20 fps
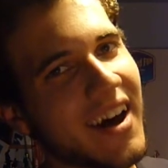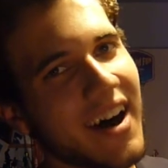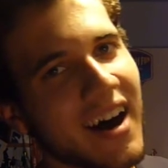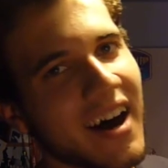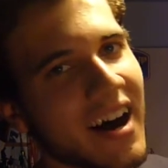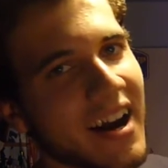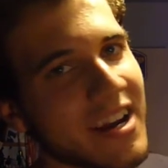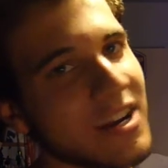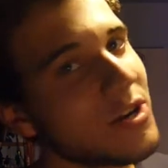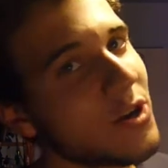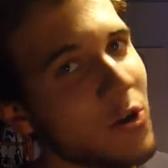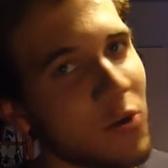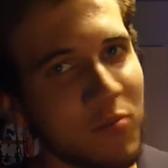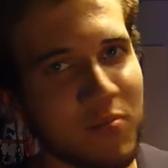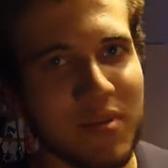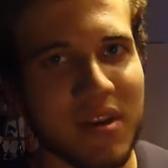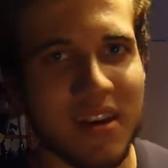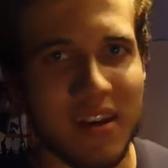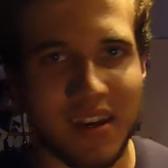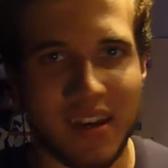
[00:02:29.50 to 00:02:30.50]
I know
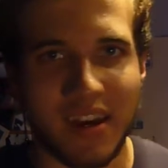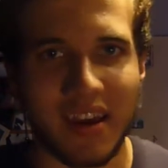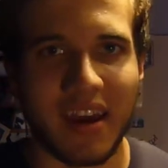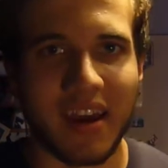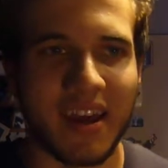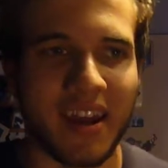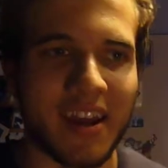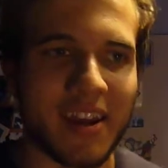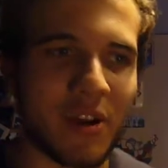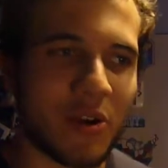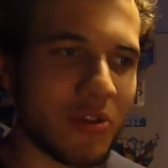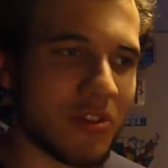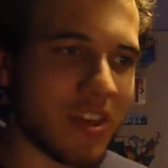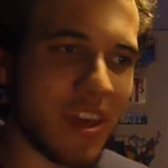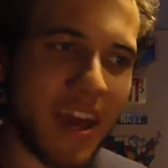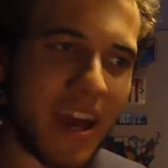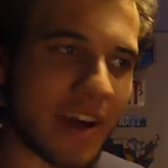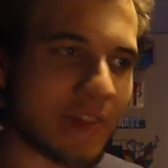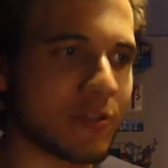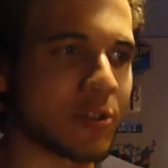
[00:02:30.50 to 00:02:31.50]
me, and I know the
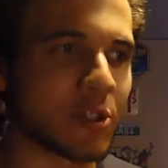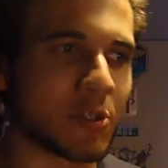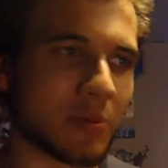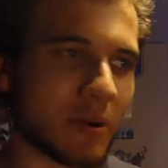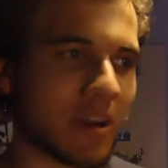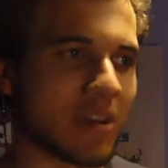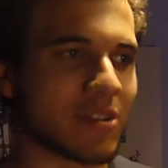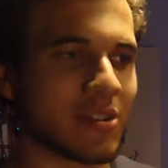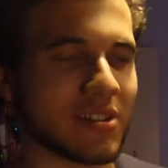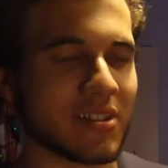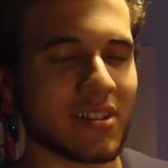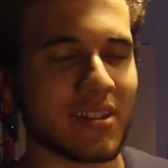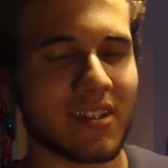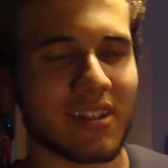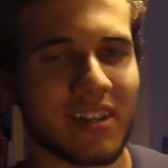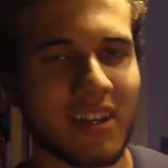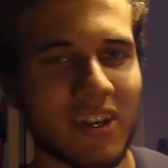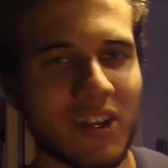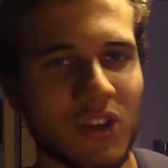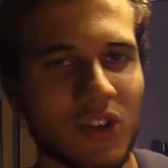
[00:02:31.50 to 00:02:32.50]
average person.
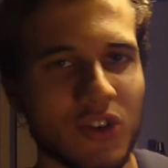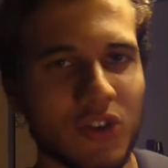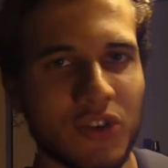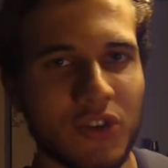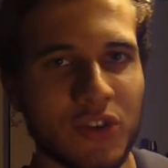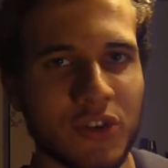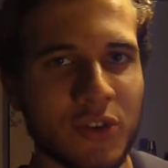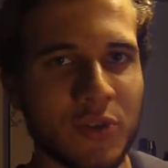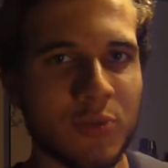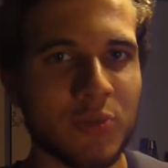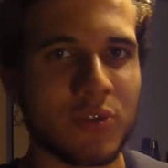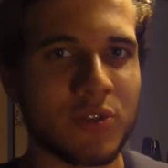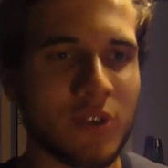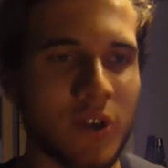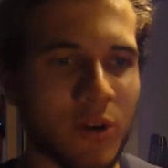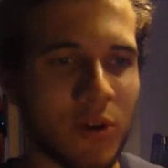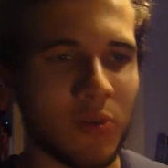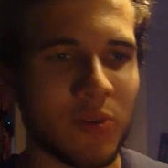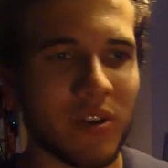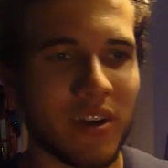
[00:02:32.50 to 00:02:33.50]
You
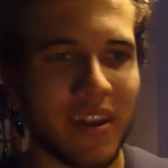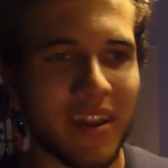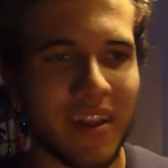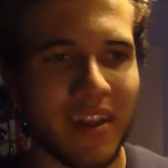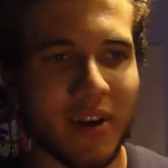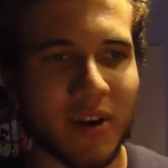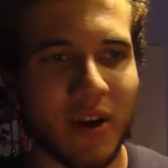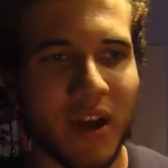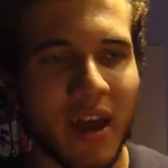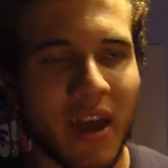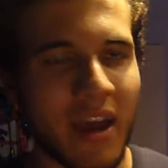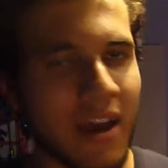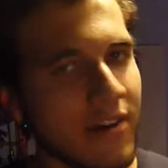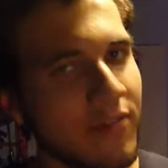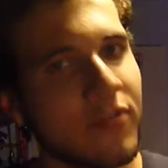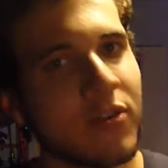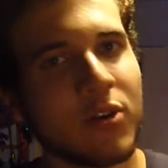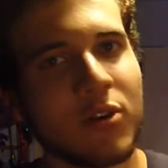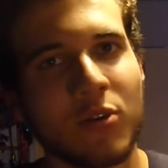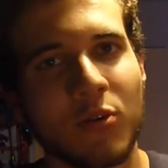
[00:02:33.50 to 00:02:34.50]
don't
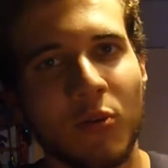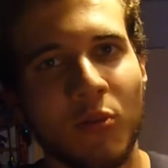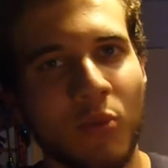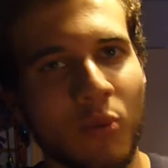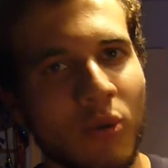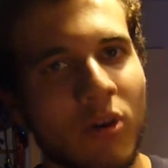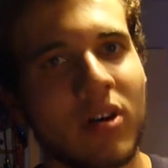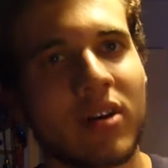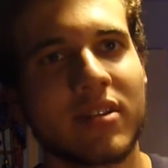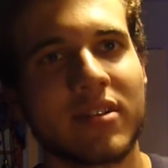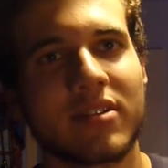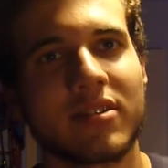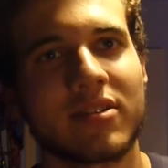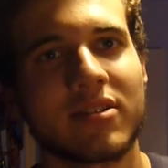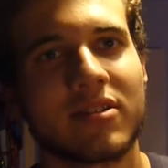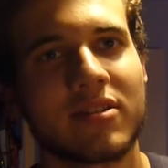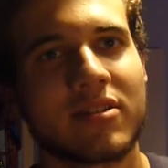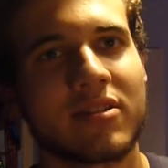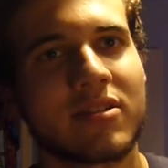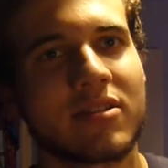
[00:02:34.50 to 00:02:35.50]
ever want
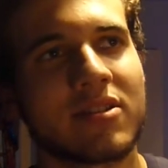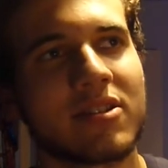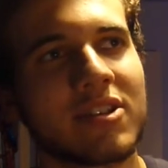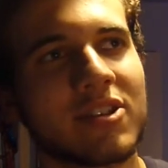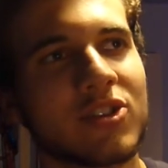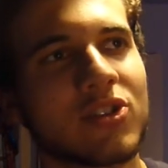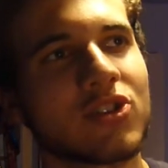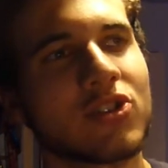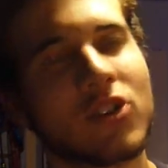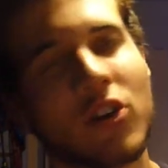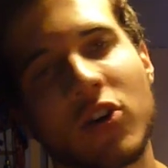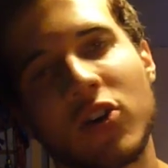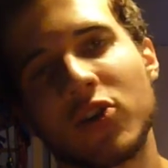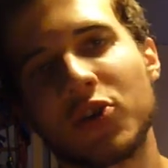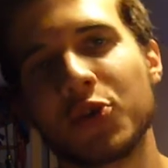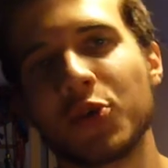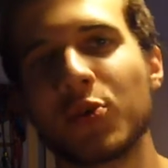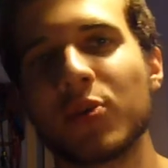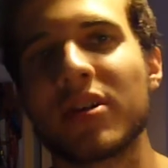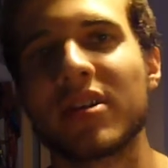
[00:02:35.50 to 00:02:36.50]
to
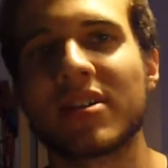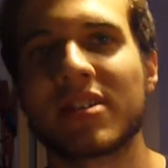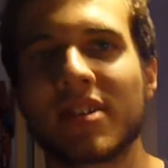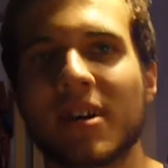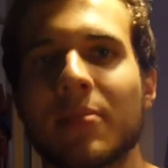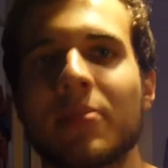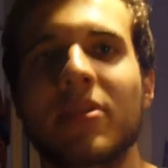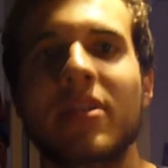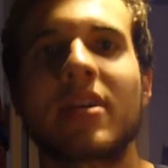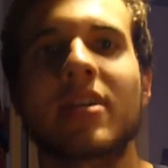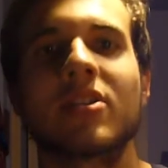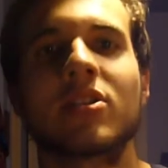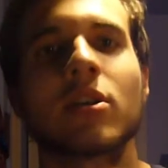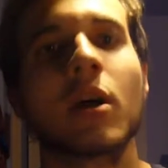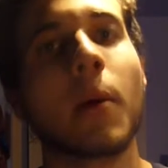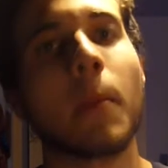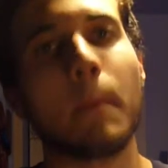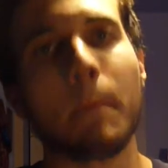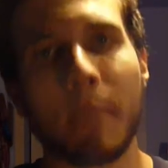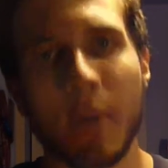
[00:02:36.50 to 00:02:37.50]
start doing something
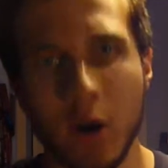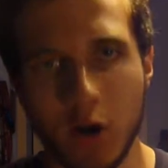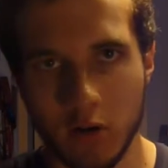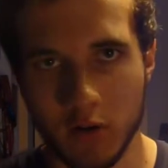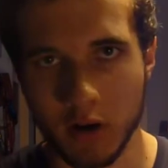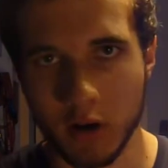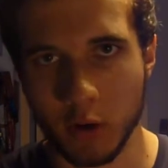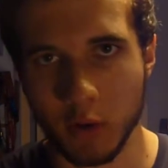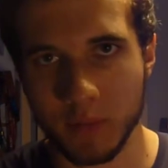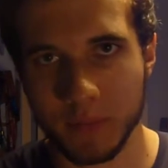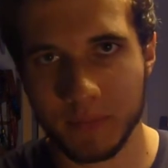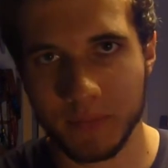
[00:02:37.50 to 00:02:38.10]
tomorrow.